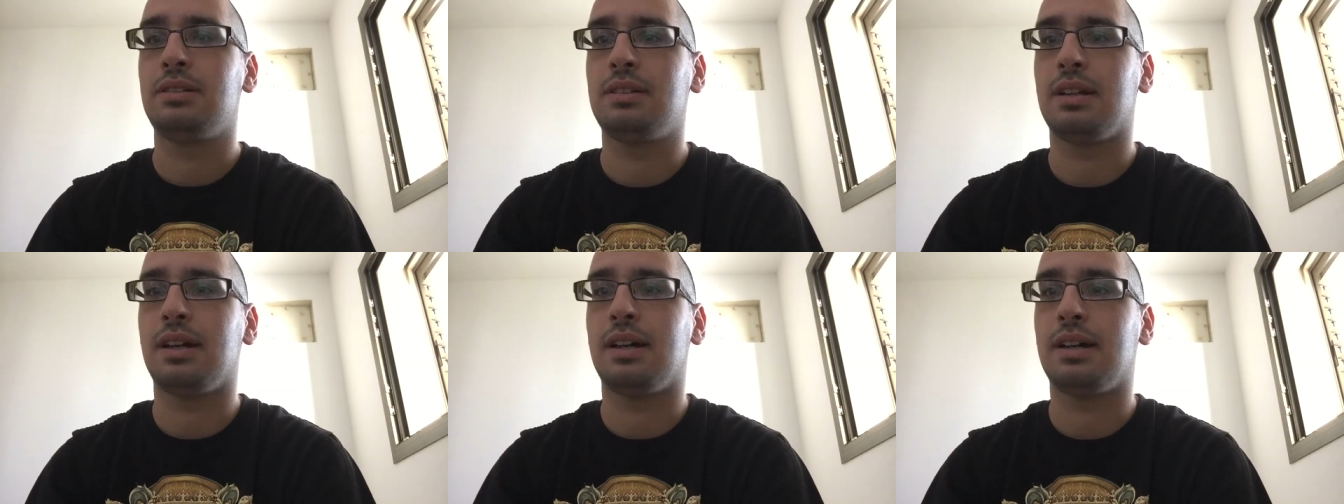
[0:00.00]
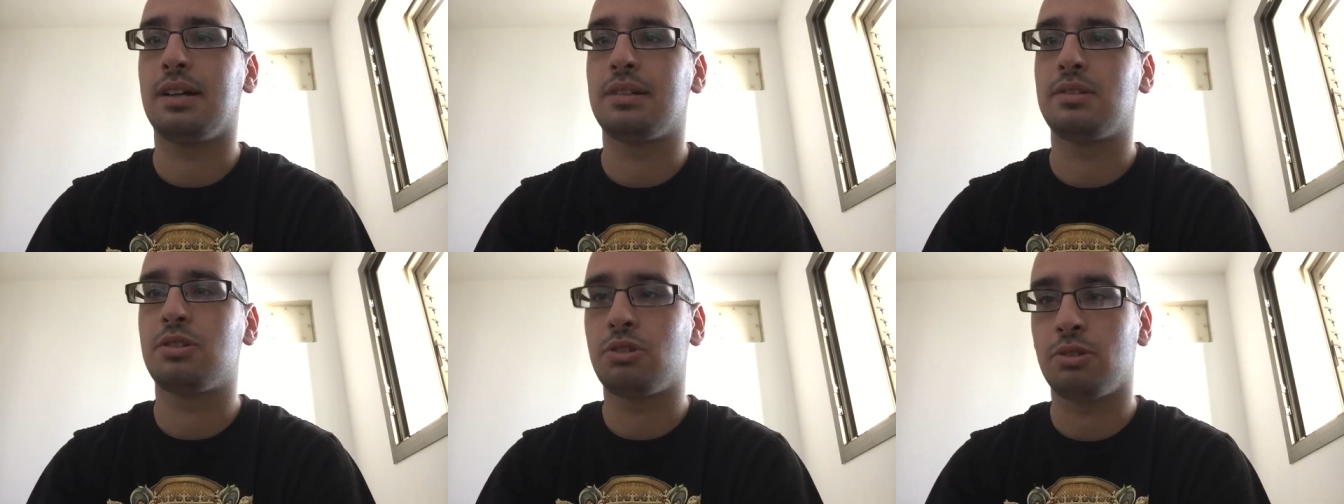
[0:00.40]

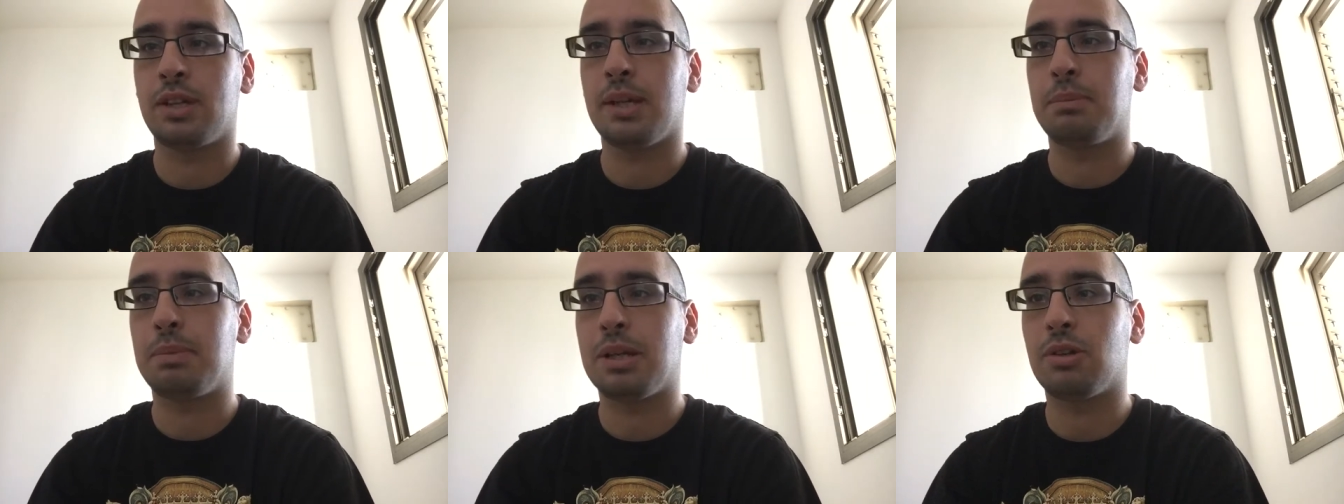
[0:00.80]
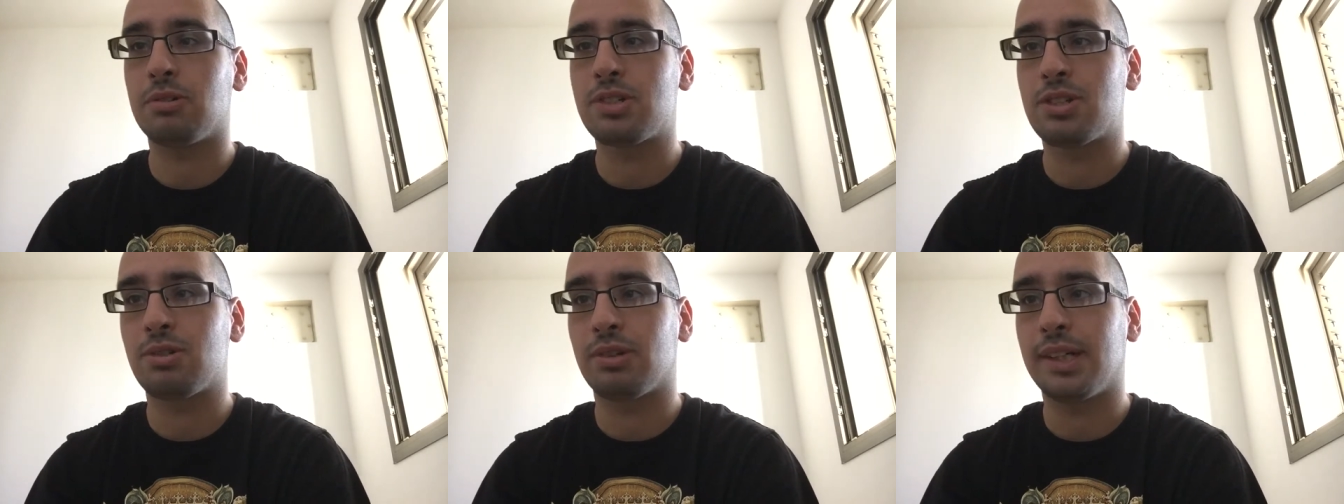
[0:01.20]
that today
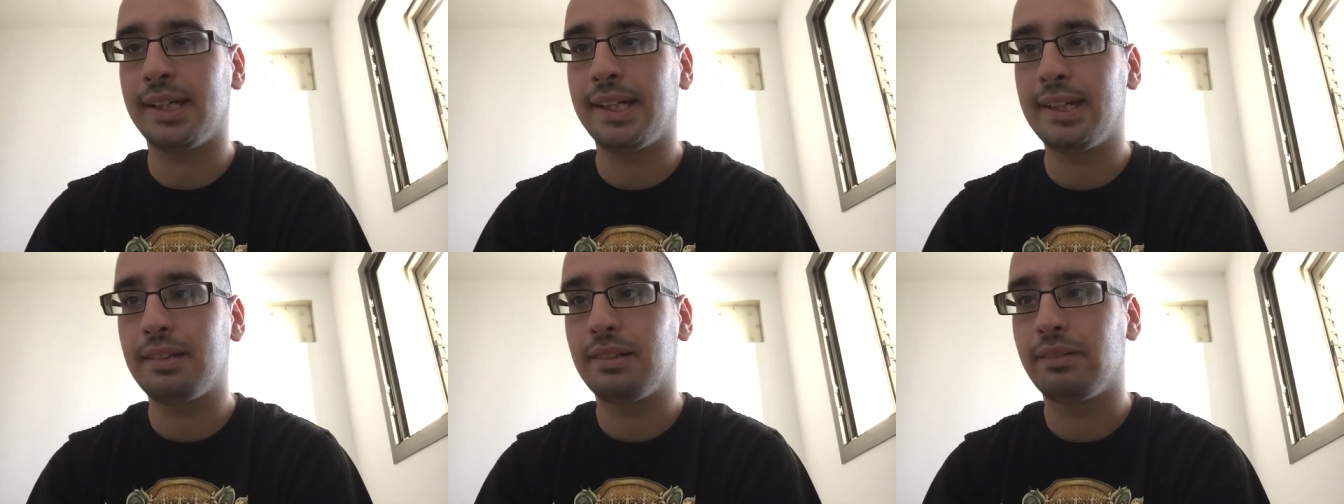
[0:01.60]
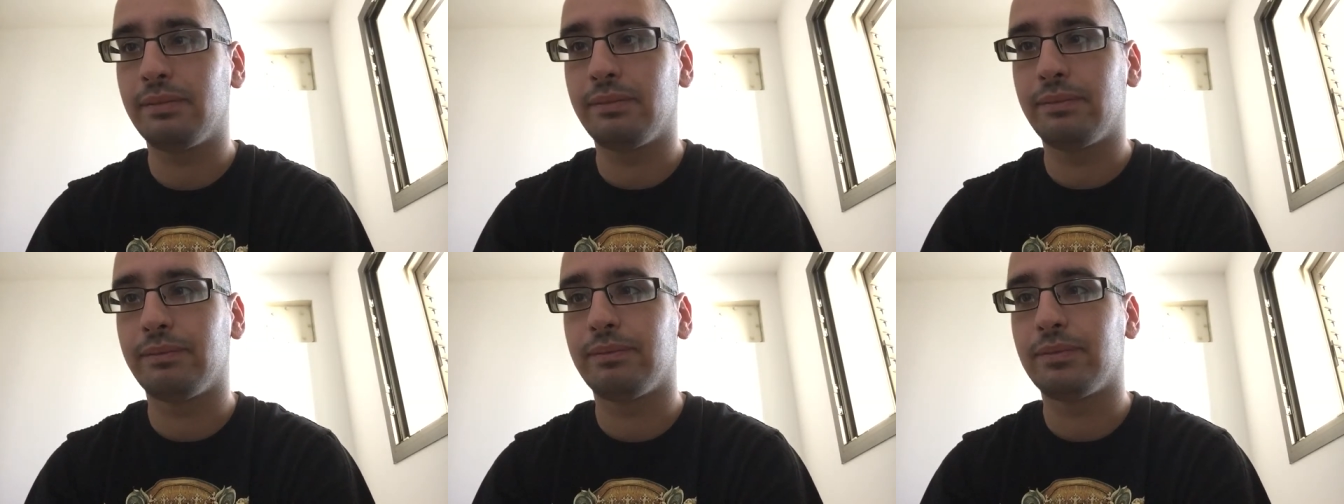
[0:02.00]
belongs to Greek
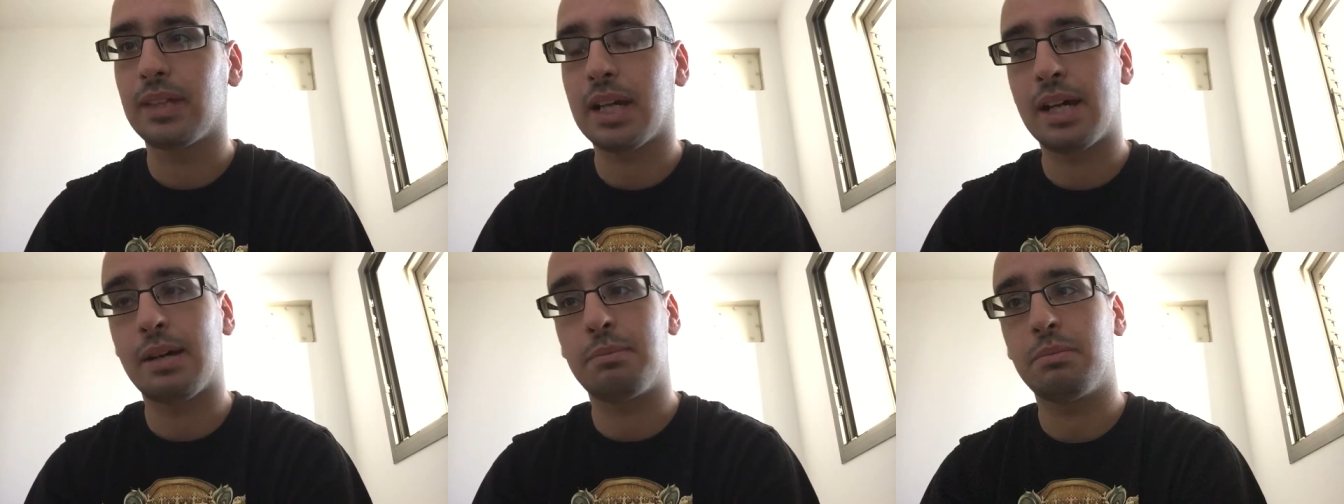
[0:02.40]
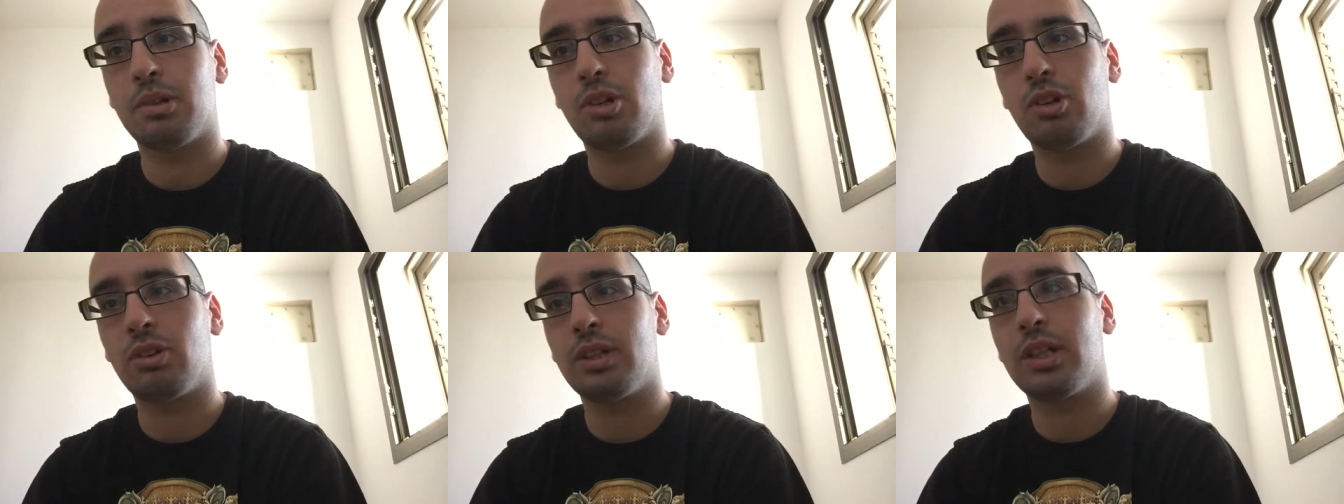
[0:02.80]
um,
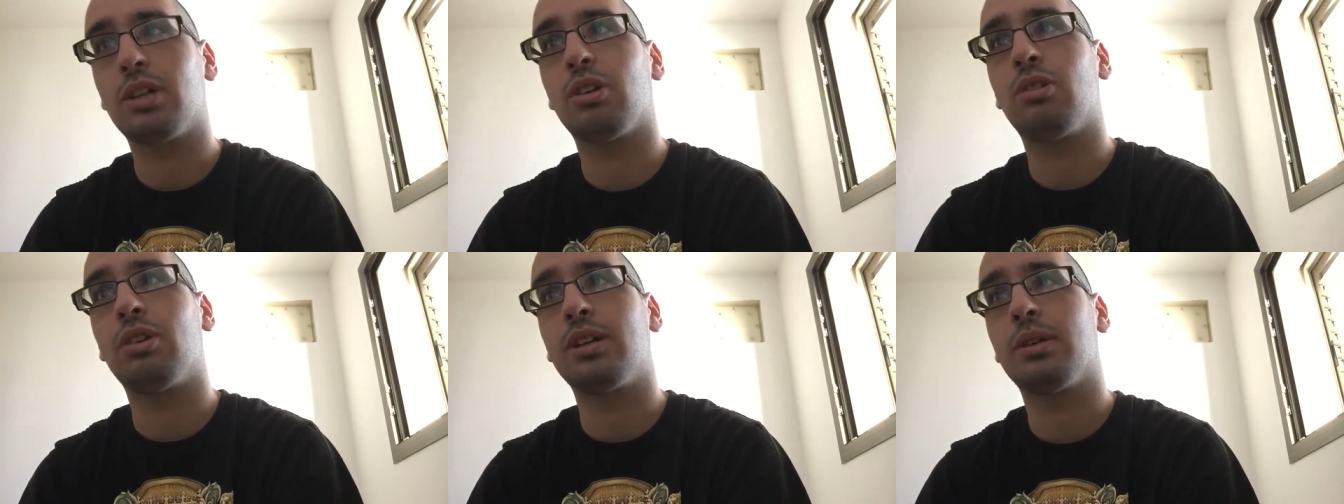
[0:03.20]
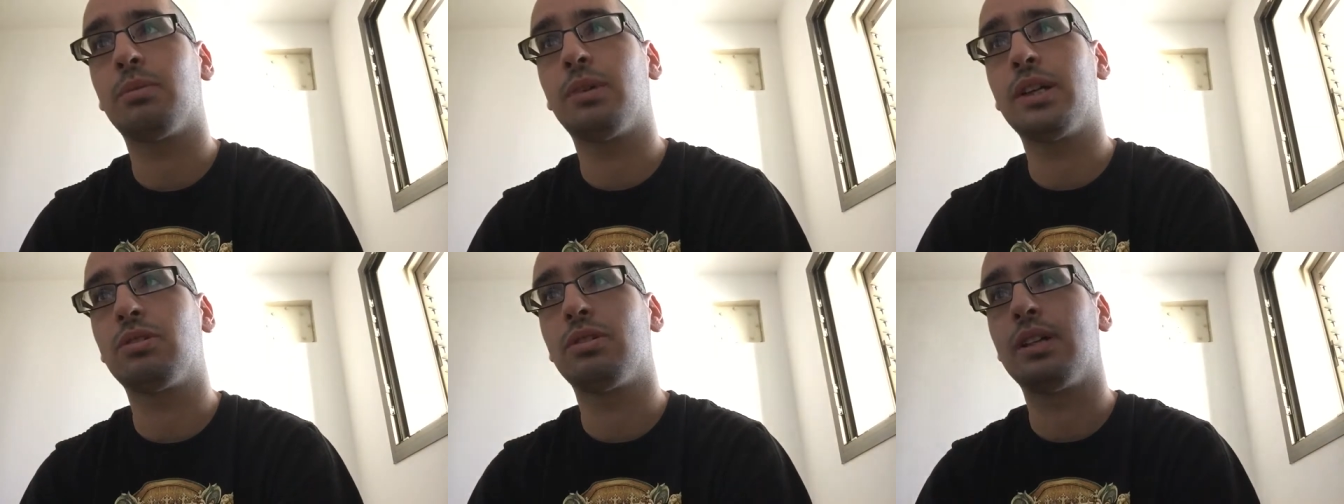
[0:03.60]
on the all the
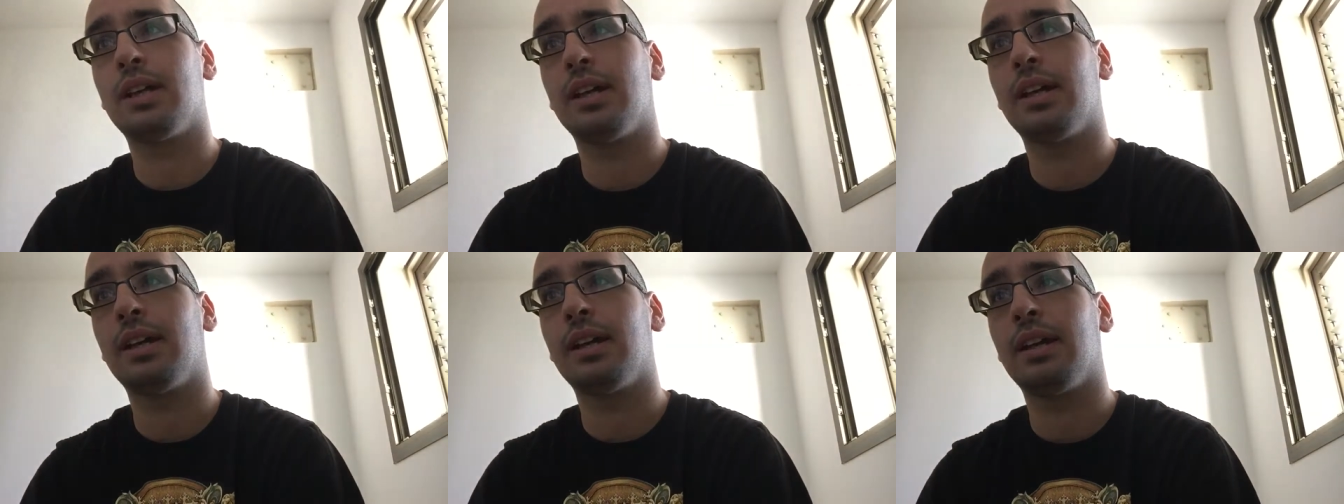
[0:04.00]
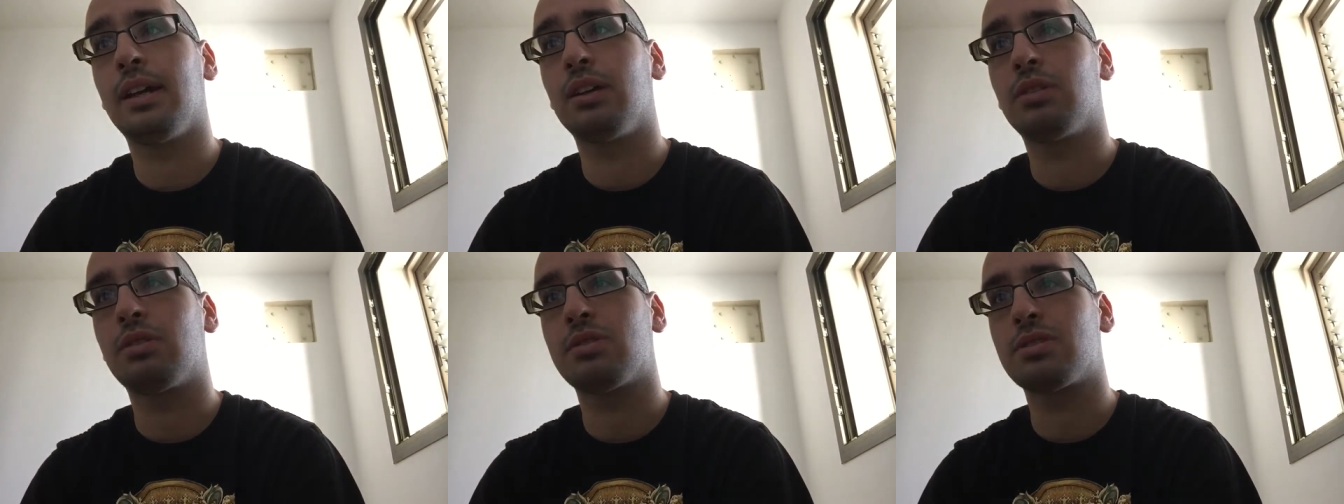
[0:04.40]
way to
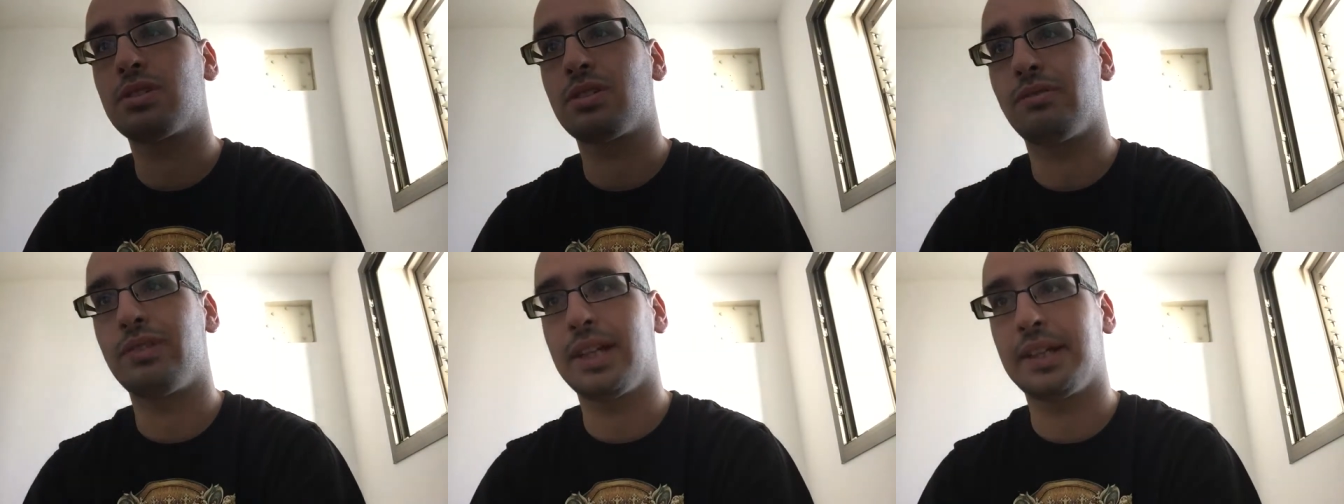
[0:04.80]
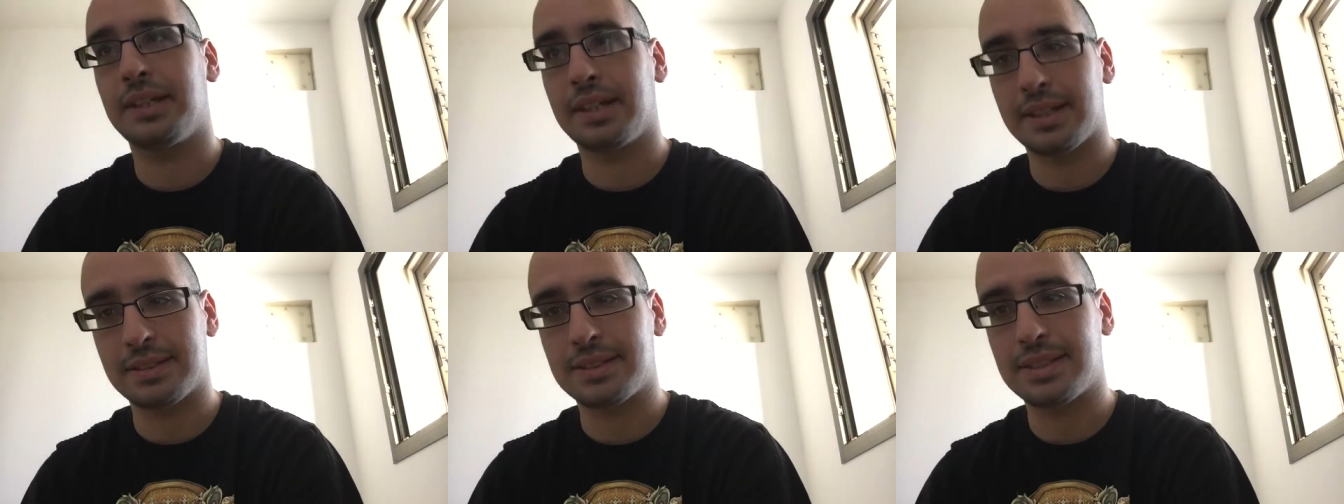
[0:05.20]
the coast of the
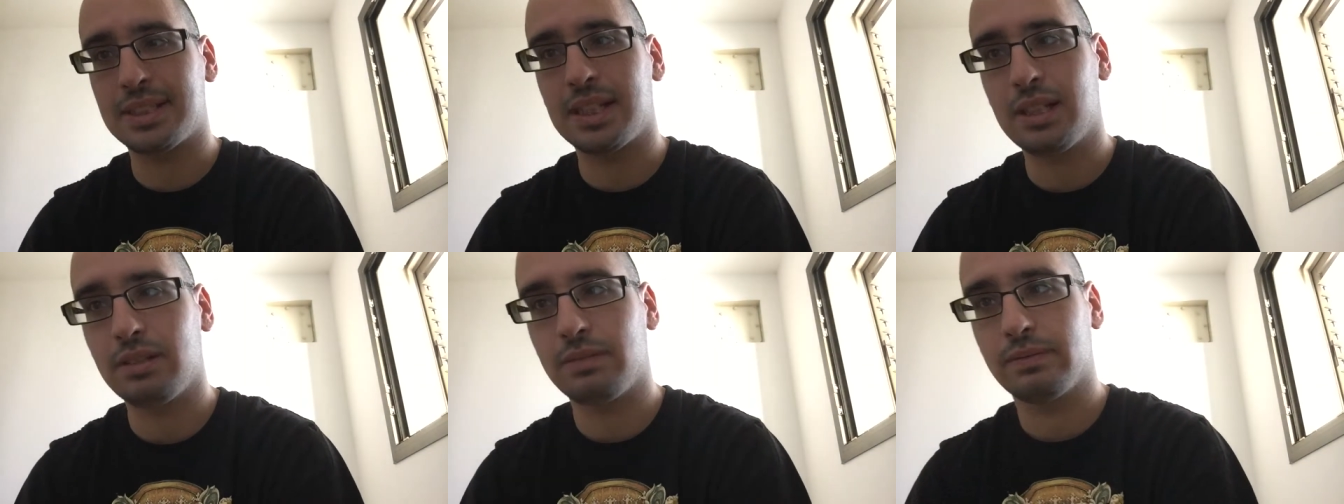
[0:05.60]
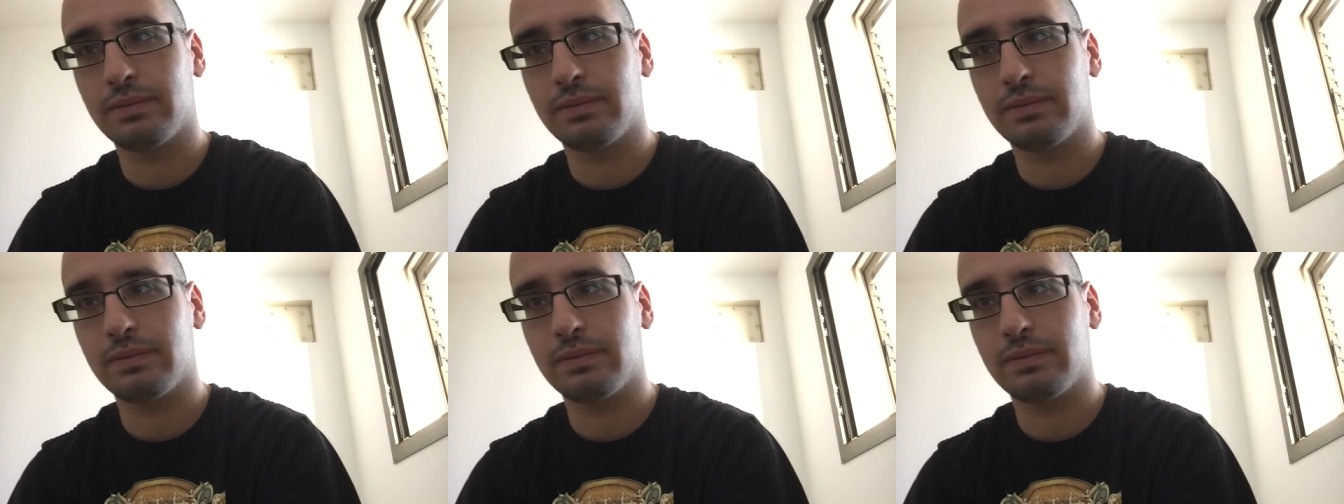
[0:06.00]
Aegean Sea.